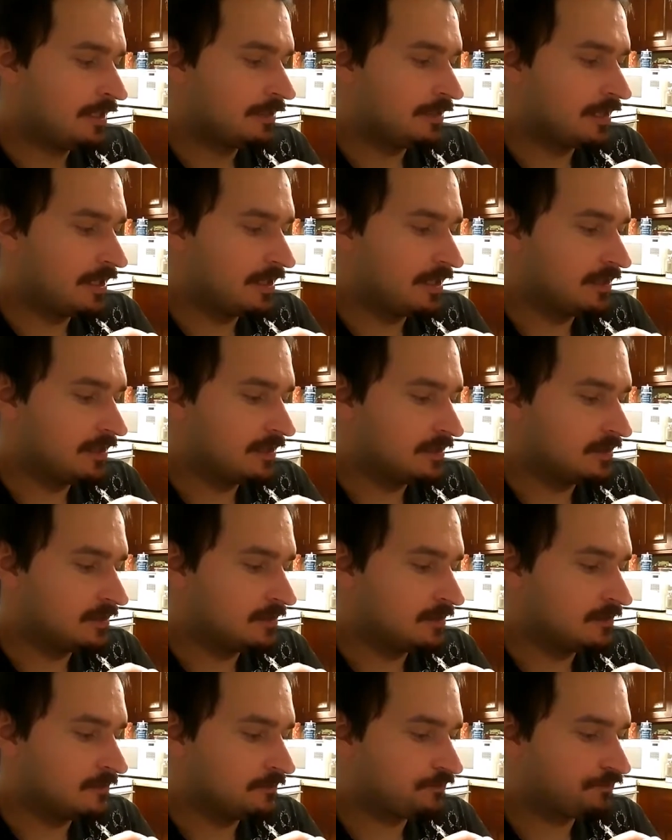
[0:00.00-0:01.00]
They
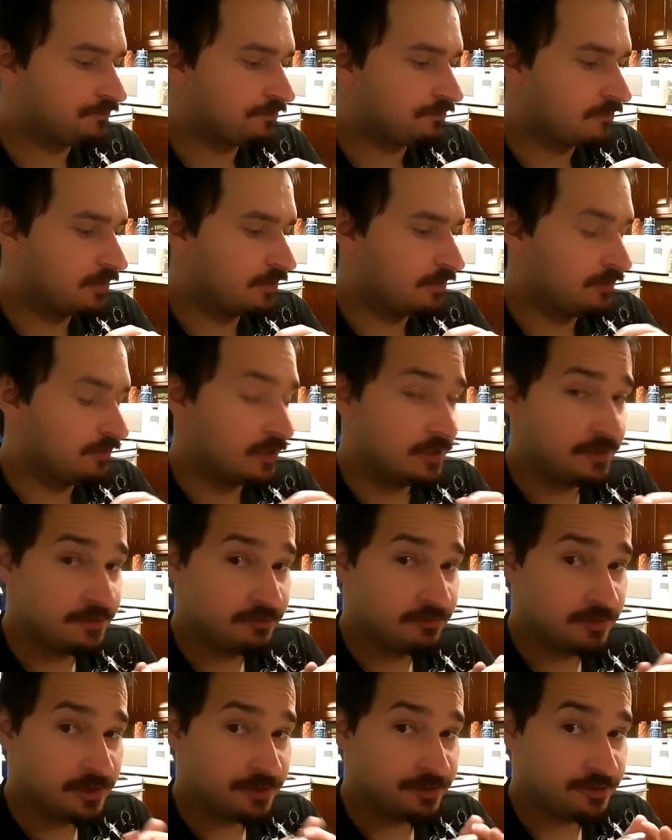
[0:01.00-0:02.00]
uh very
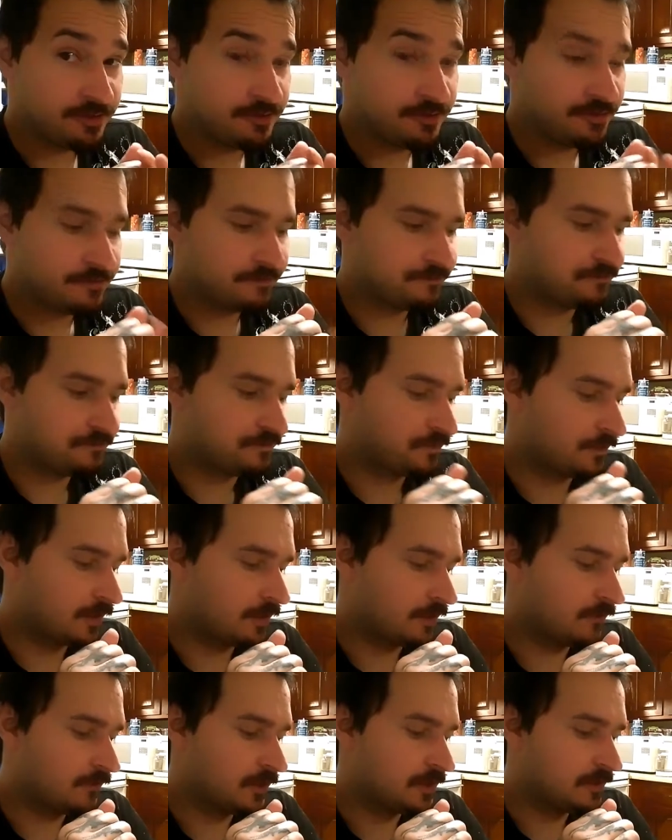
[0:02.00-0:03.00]
delicious,
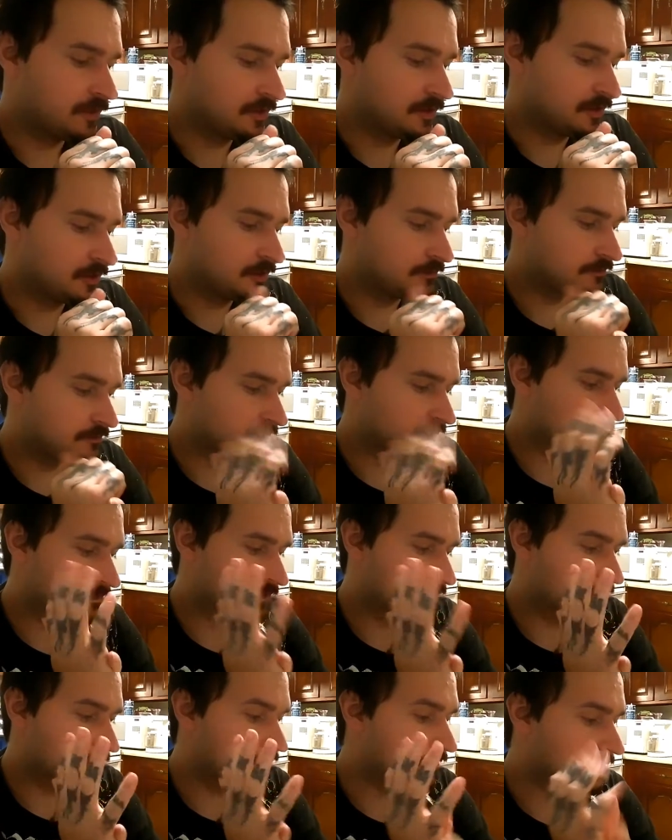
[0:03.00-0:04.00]
very good,
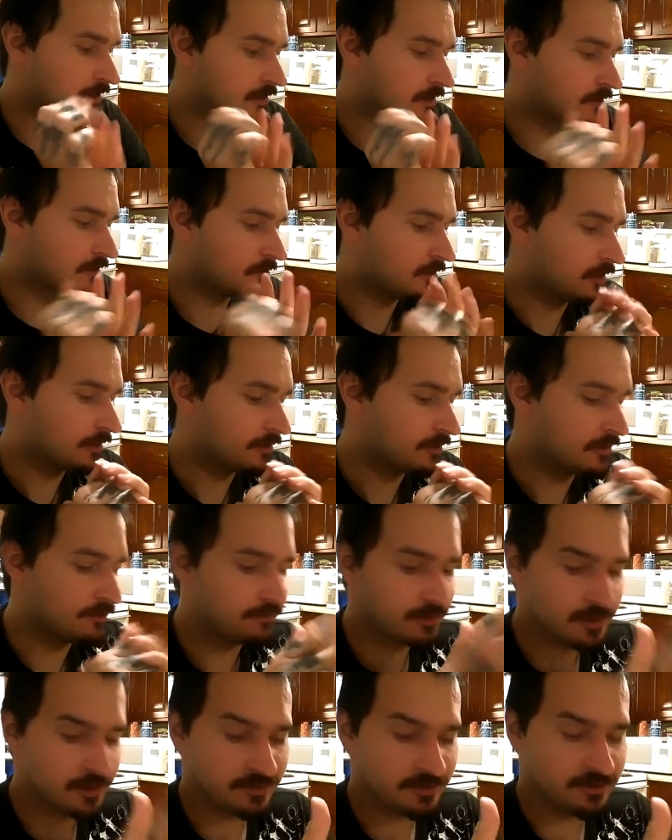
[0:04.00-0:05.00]
very good quality,
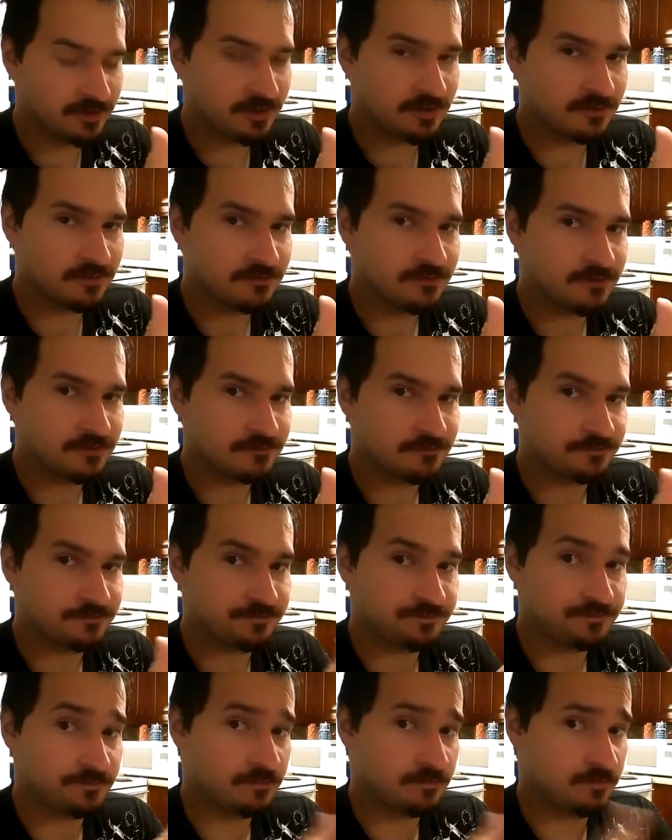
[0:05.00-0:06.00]
very soft.
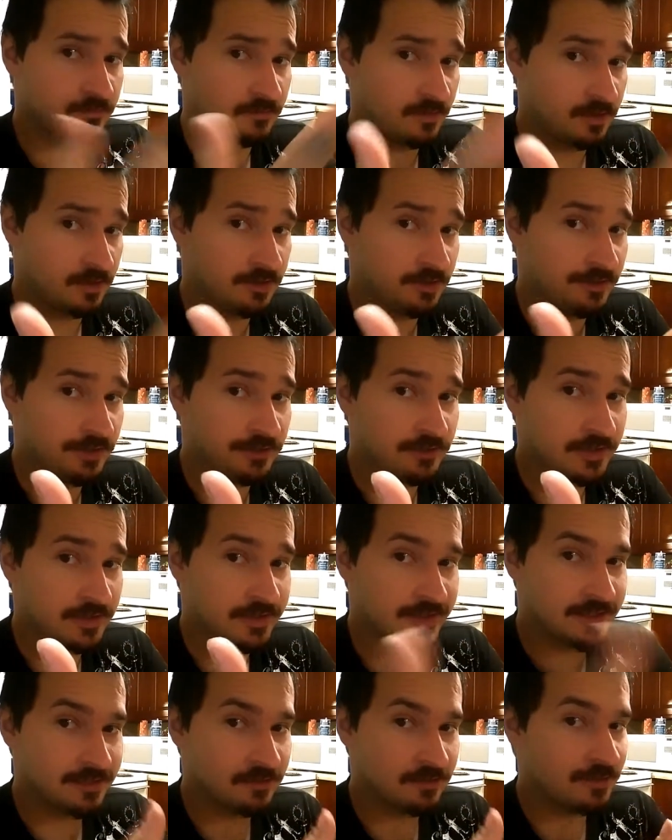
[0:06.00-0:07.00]
You know, they
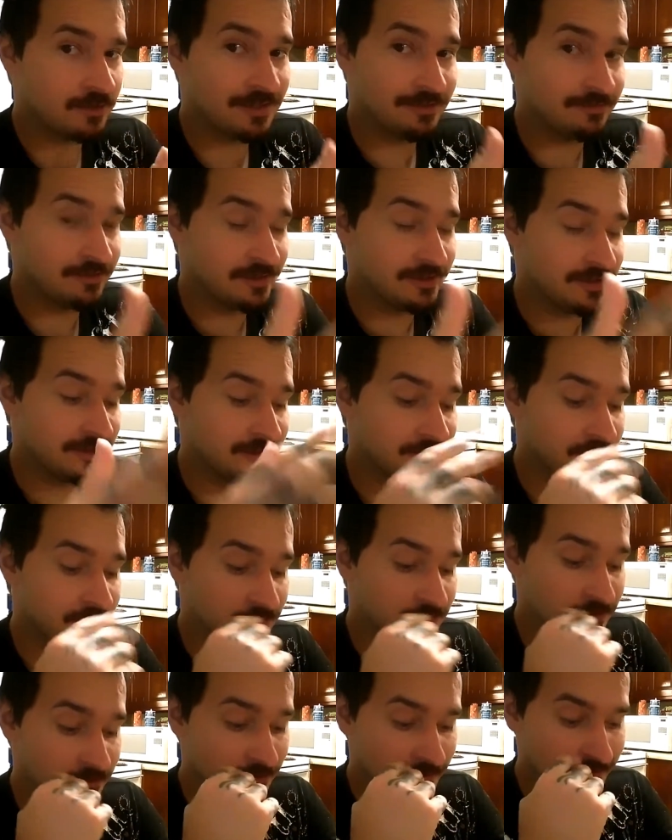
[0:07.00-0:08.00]
ain't no effort into
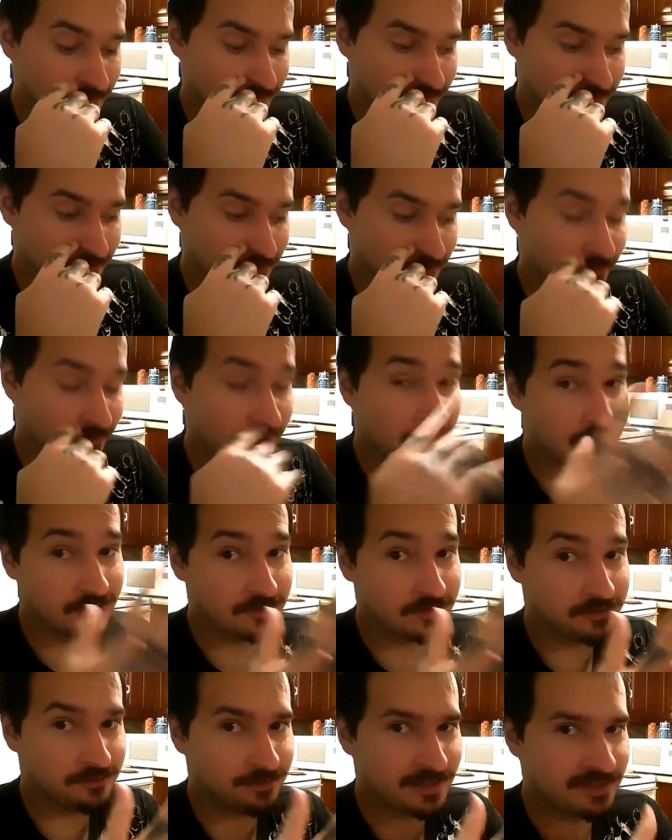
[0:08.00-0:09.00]
them. They just melt
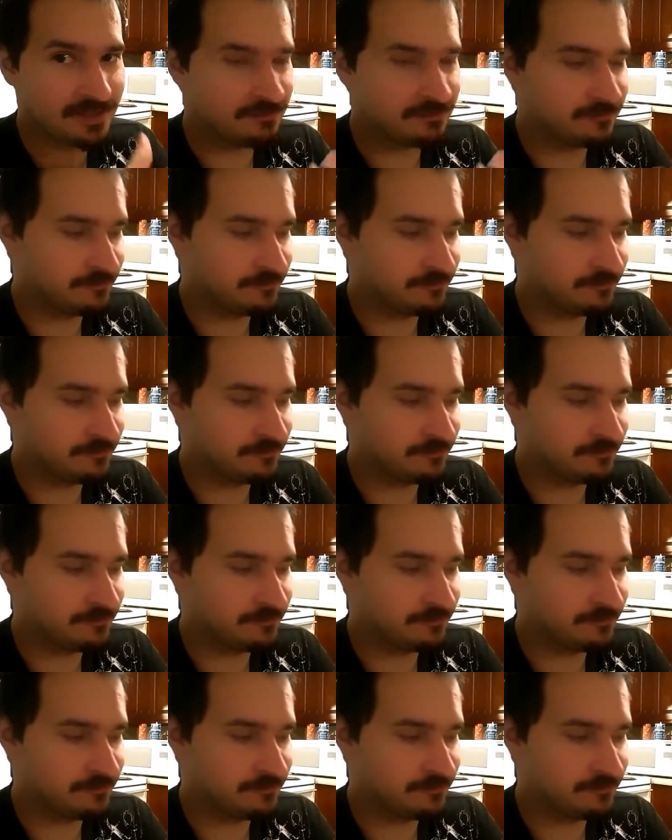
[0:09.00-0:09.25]
in your mouth.